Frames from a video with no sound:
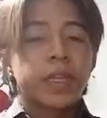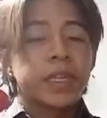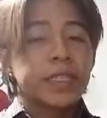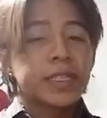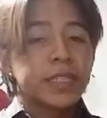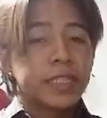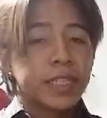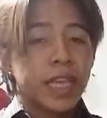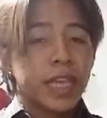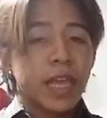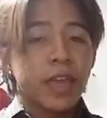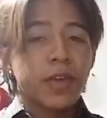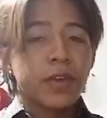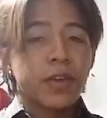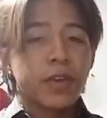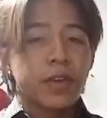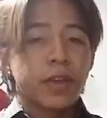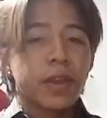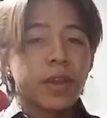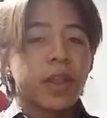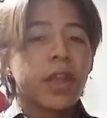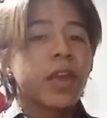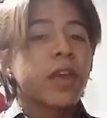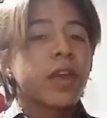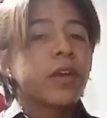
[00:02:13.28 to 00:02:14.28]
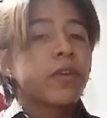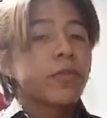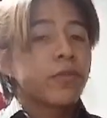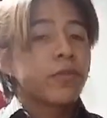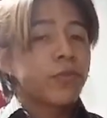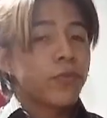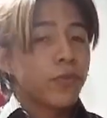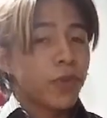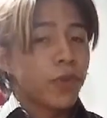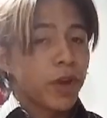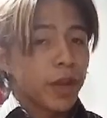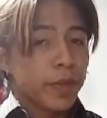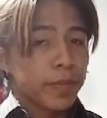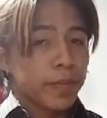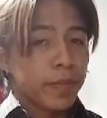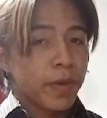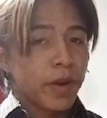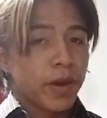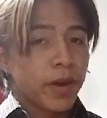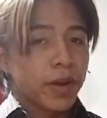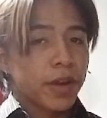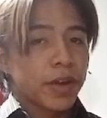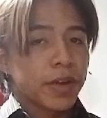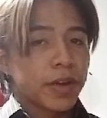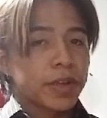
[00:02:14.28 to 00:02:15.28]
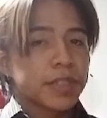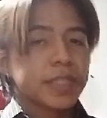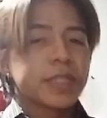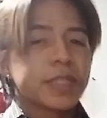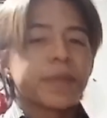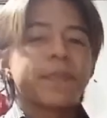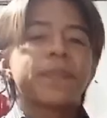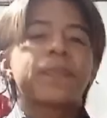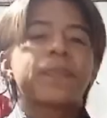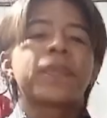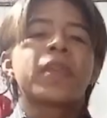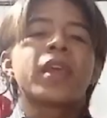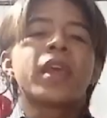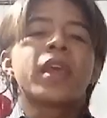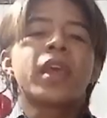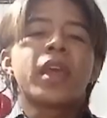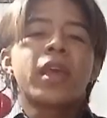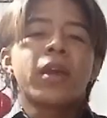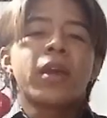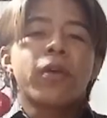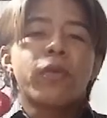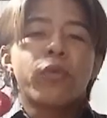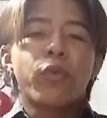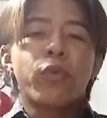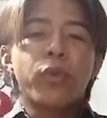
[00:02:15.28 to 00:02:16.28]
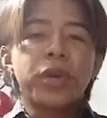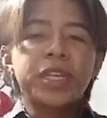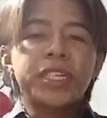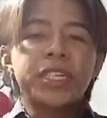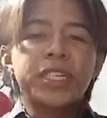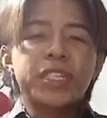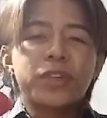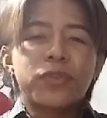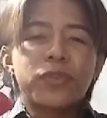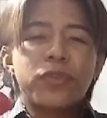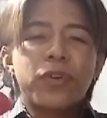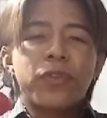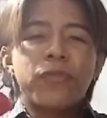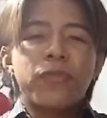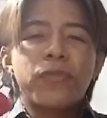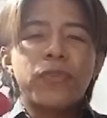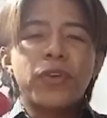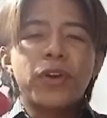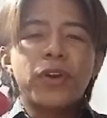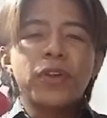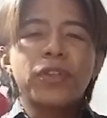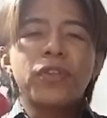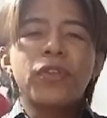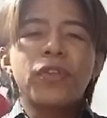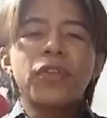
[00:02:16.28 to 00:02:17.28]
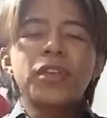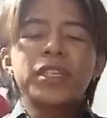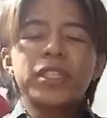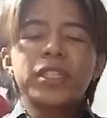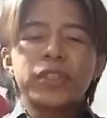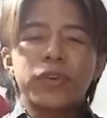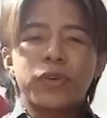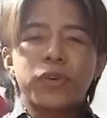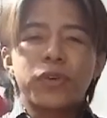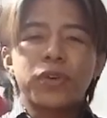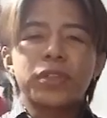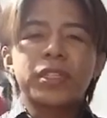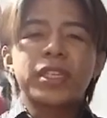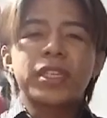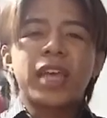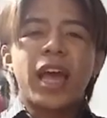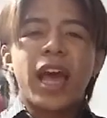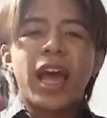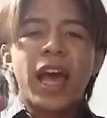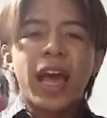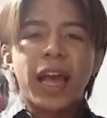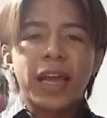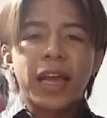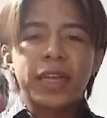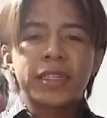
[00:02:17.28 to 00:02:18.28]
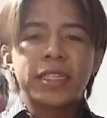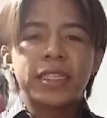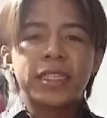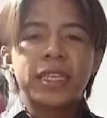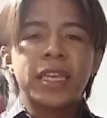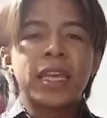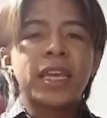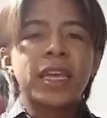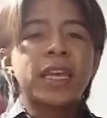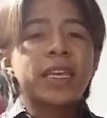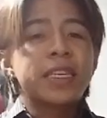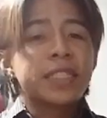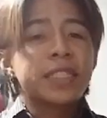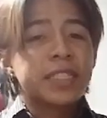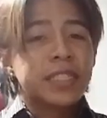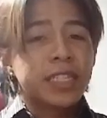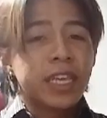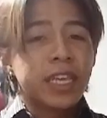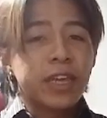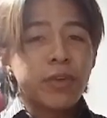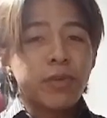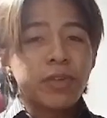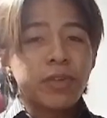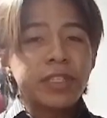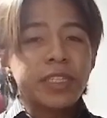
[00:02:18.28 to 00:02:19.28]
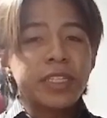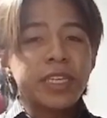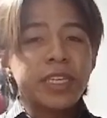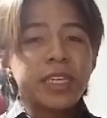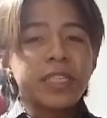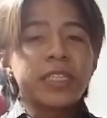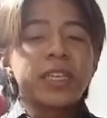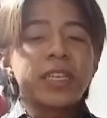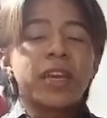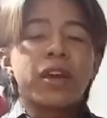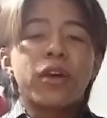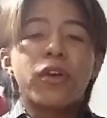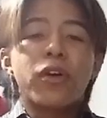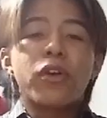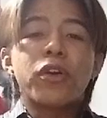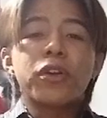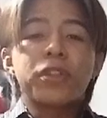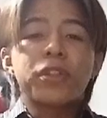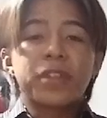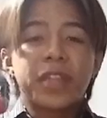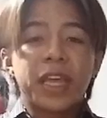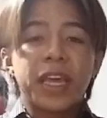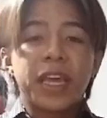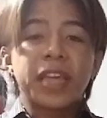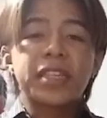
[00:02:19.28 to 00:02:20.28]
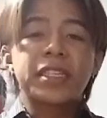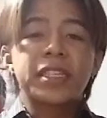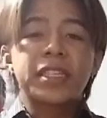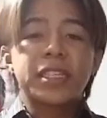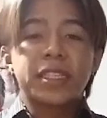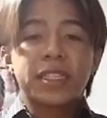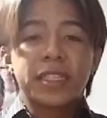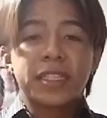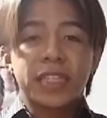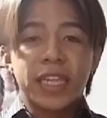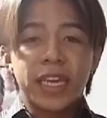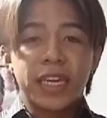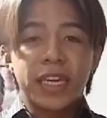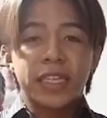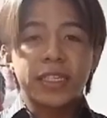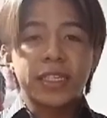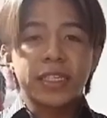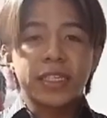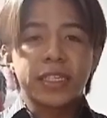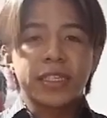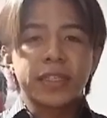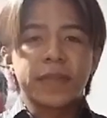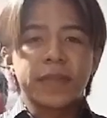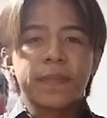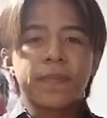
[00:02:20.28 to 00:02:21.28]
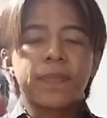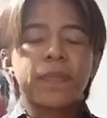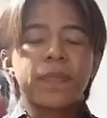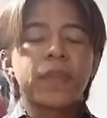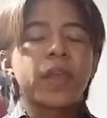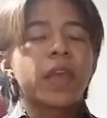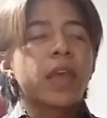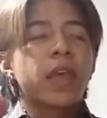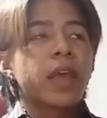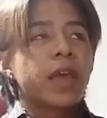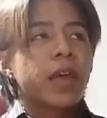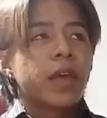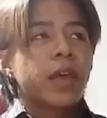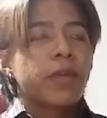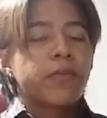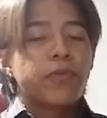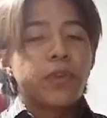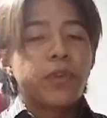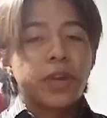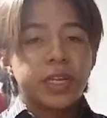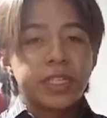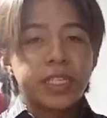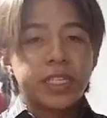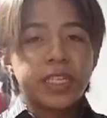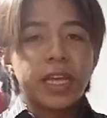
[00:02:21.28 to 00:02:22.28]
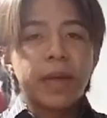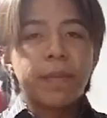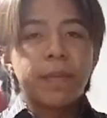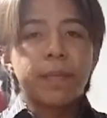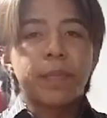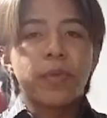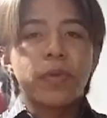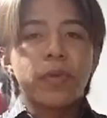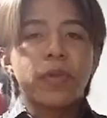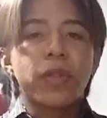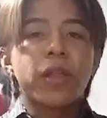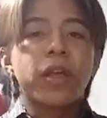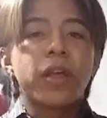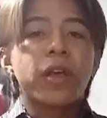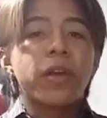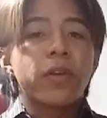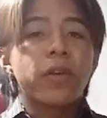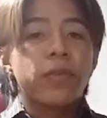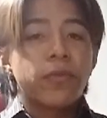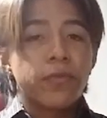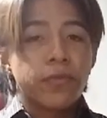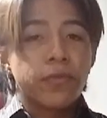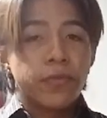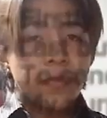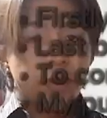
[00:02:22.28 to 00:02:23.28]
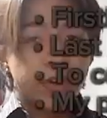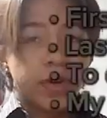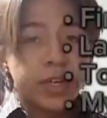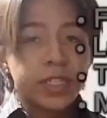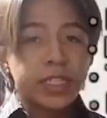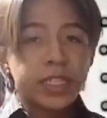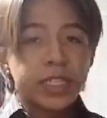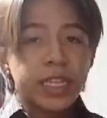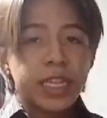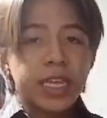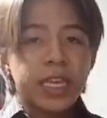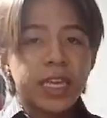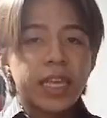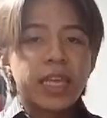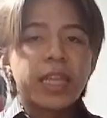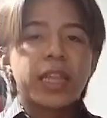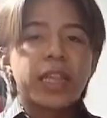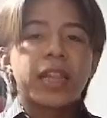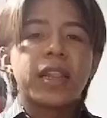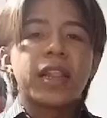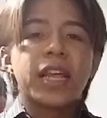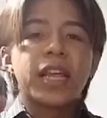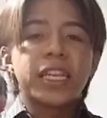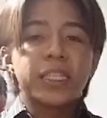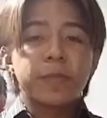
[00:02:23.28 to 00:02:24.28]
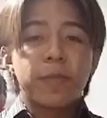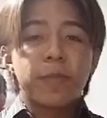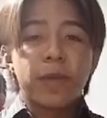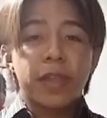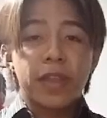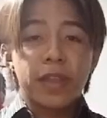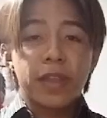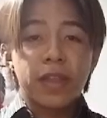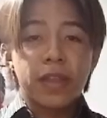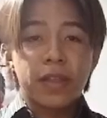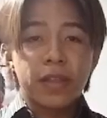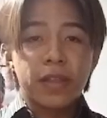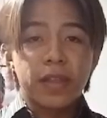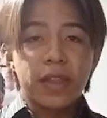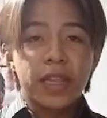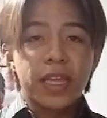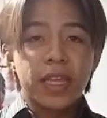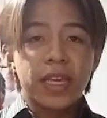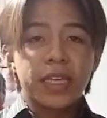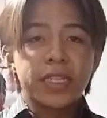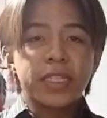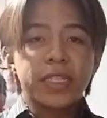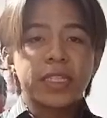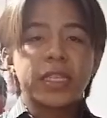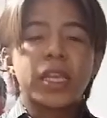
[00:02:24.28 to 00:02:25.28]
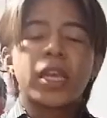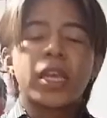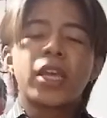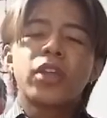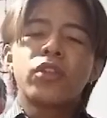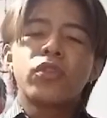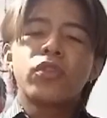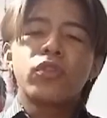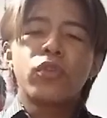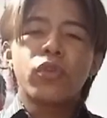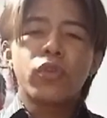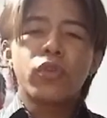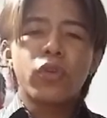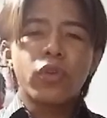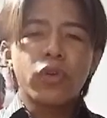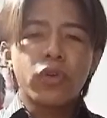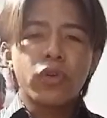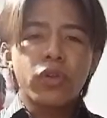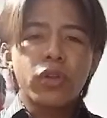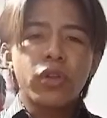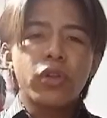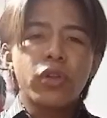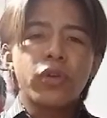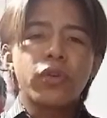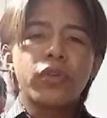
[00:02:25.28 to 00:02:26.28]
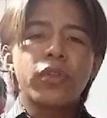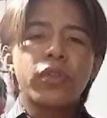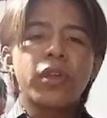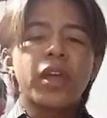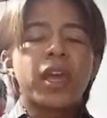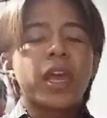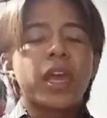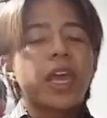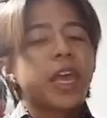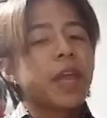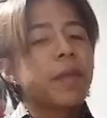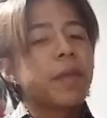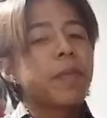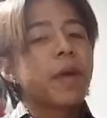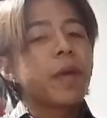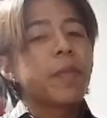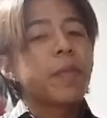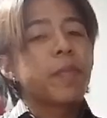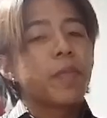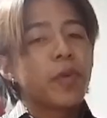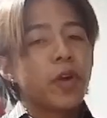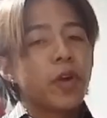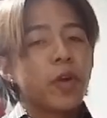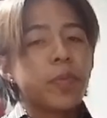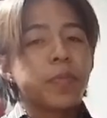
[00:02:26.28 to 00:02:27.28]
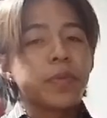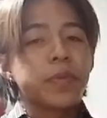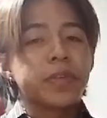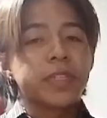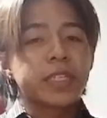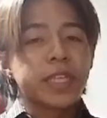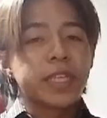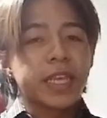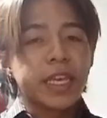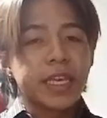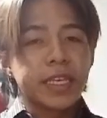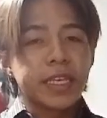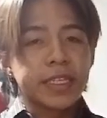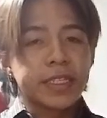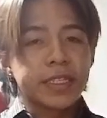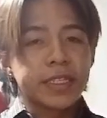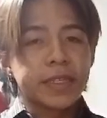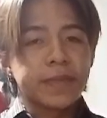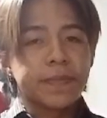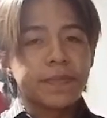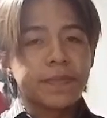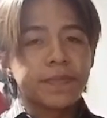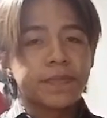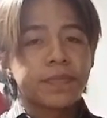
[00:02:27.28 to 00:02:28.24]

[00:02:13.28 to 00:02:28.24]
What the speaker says: Second, frame markers, which refer to discourse acts, sequences, or text stages. For example, firstly, last but not least, to conclude, and my purpose is.